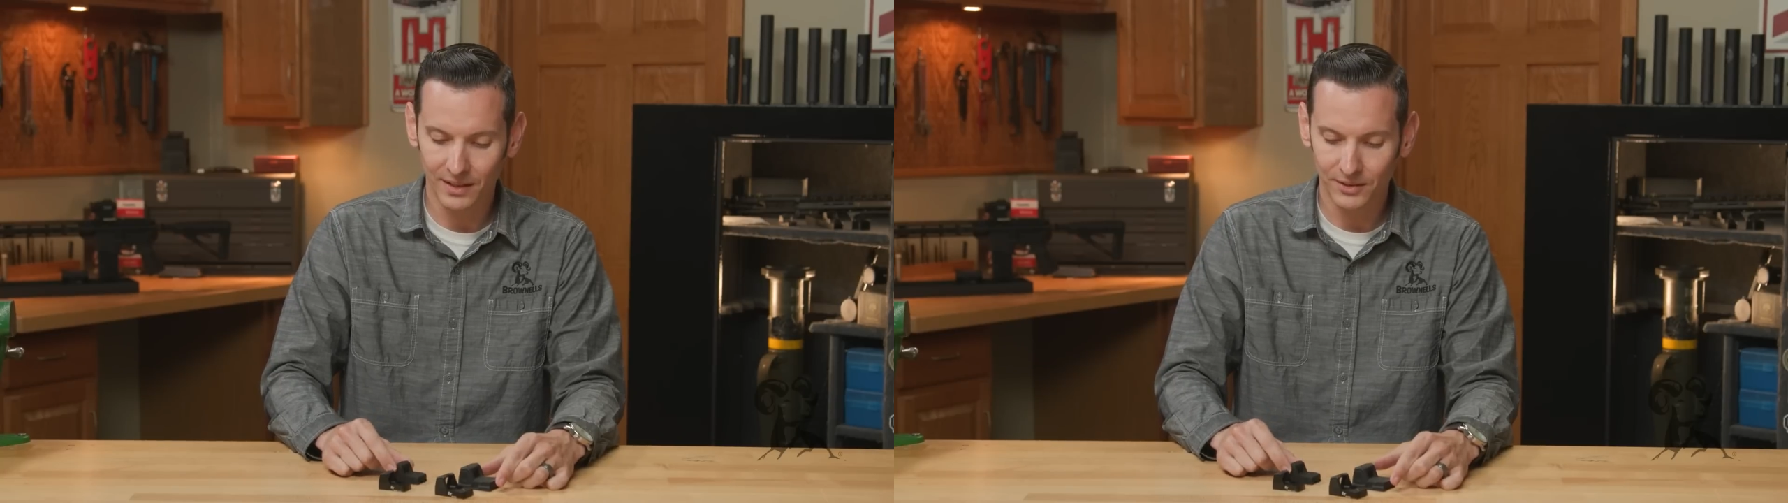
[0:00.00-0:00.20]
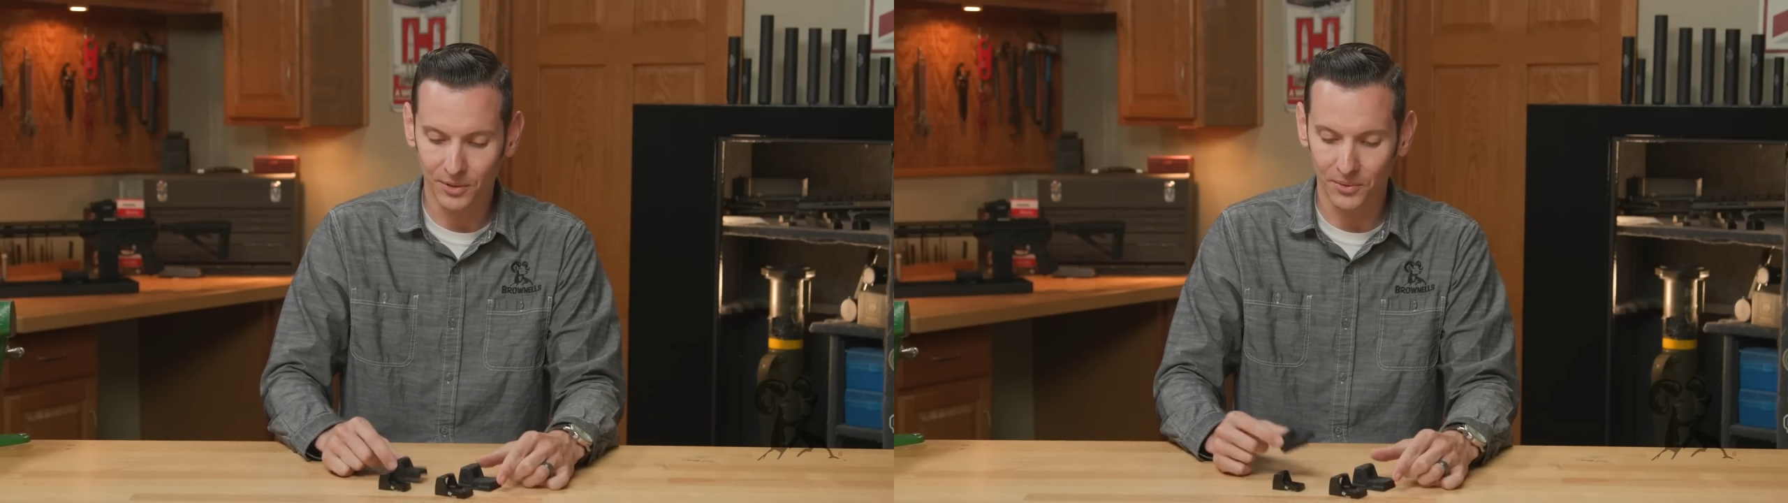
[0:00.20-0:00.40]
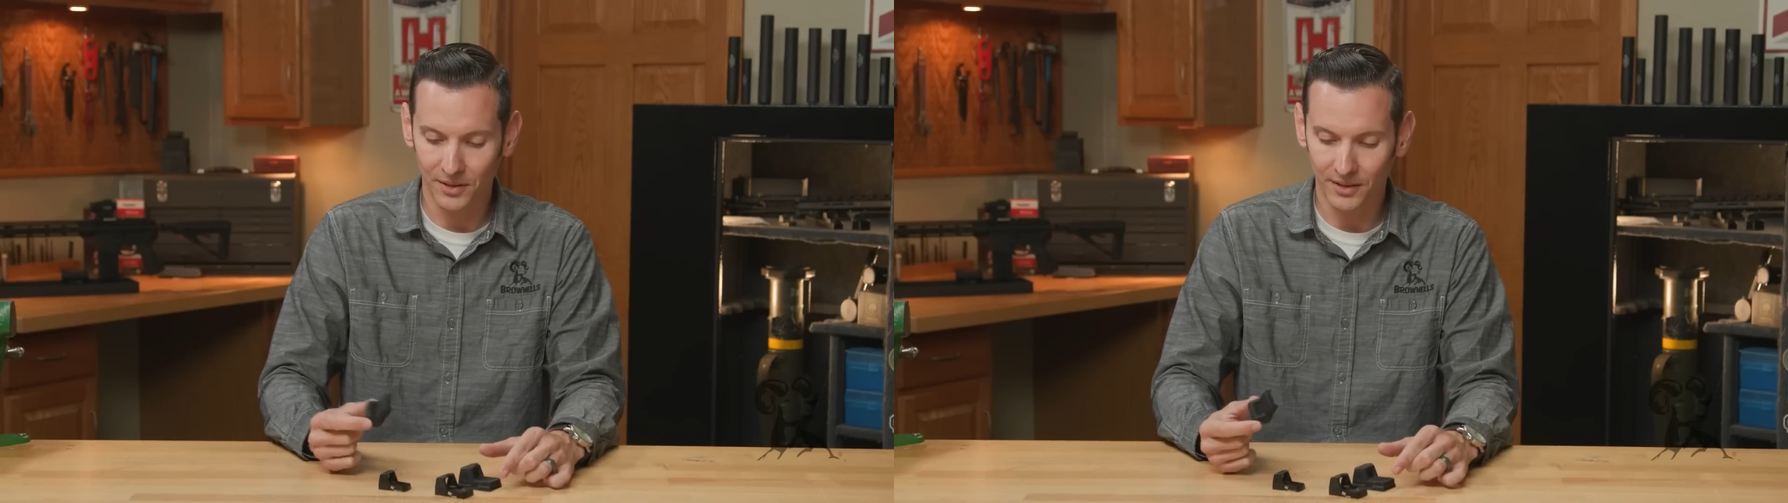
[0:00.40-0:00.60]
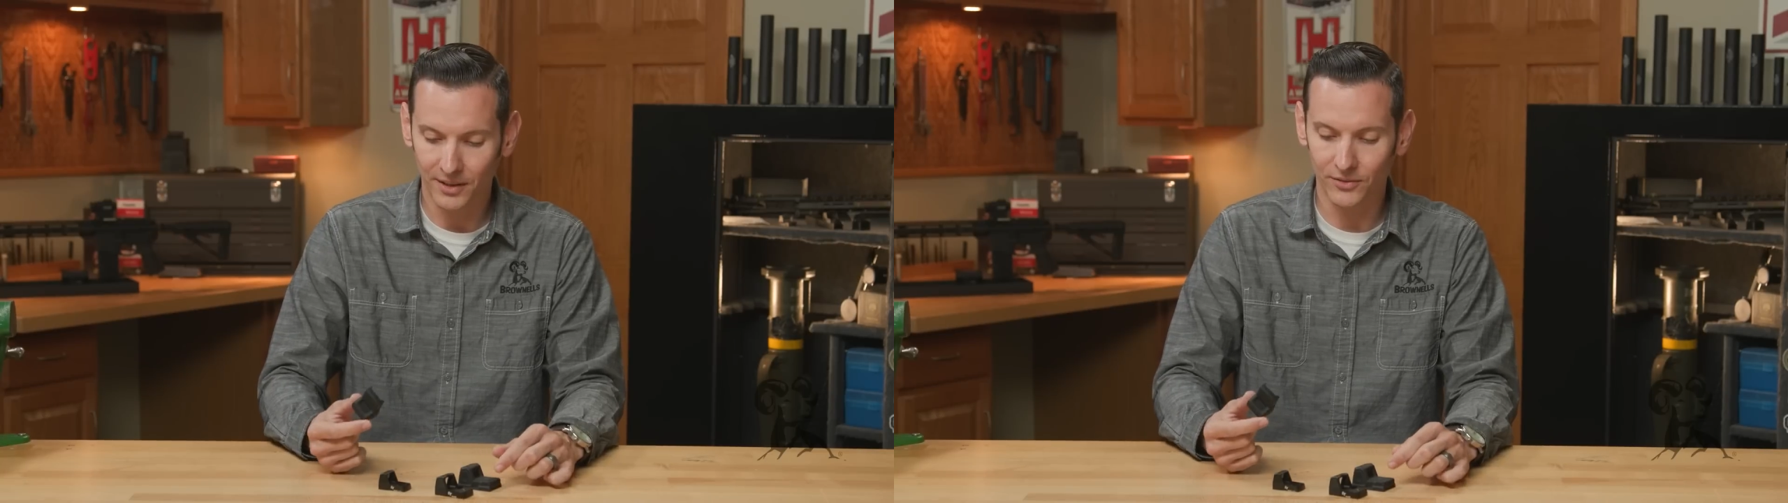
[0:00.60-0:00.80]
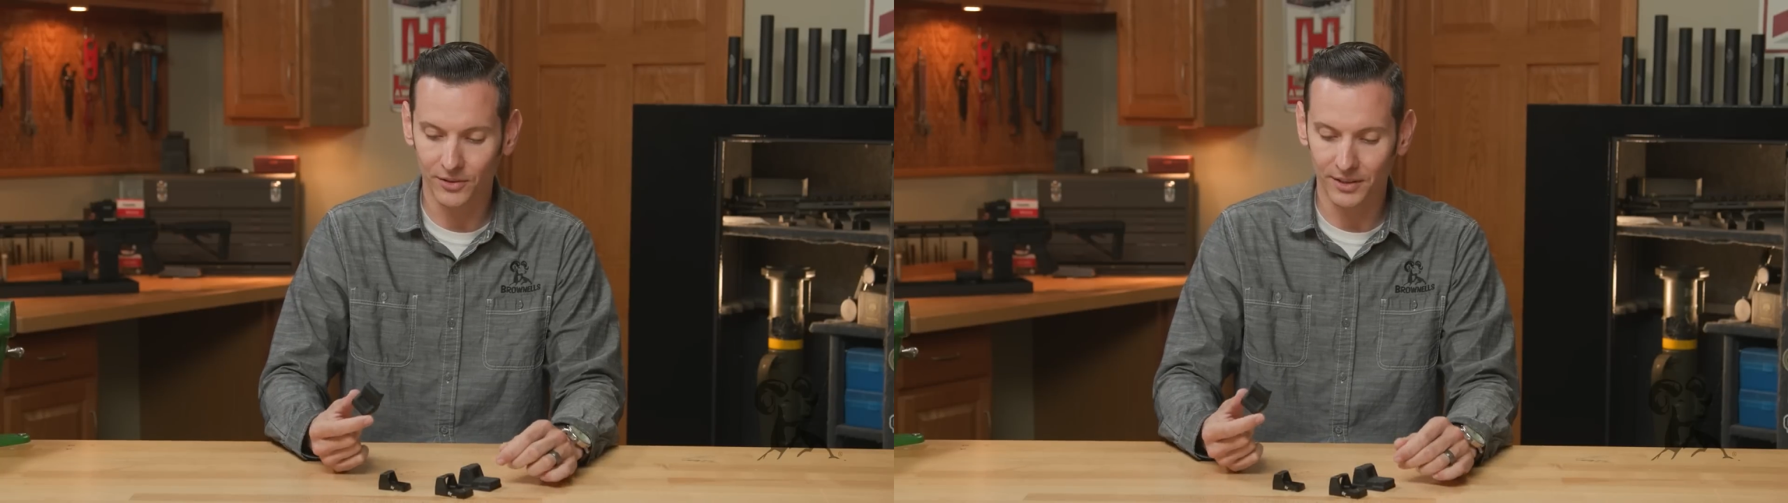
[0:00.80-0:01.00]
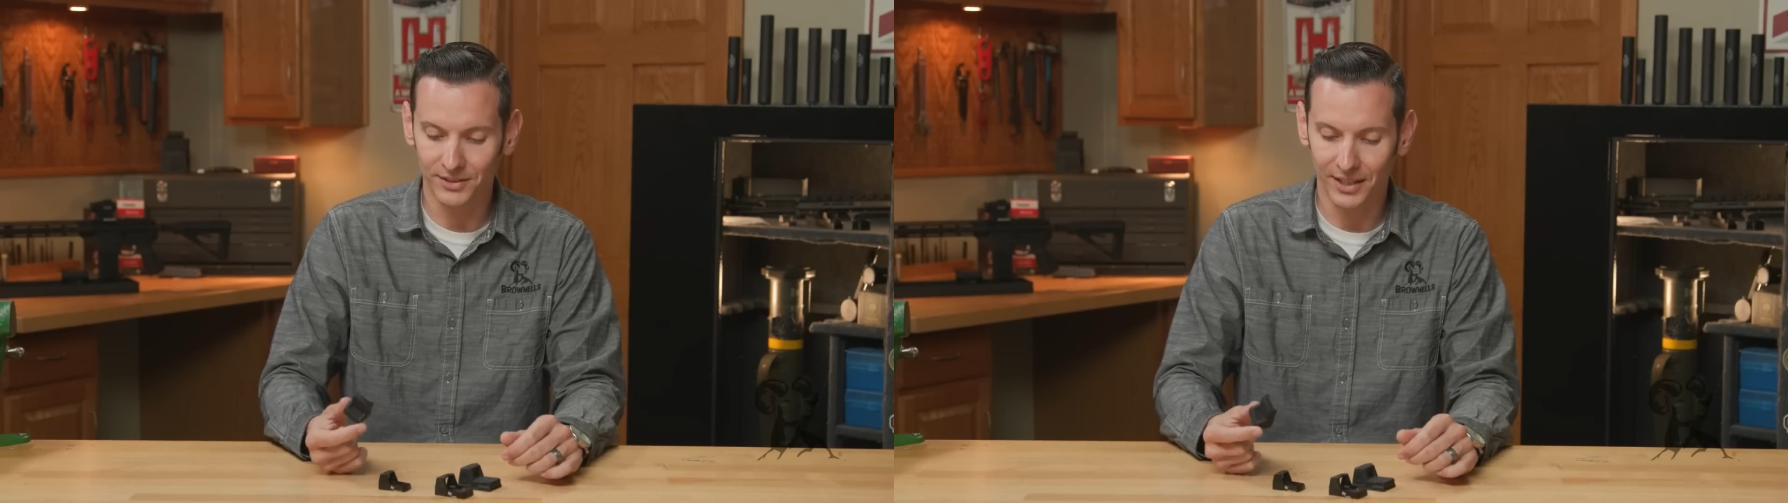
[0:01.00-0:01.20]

So the cover is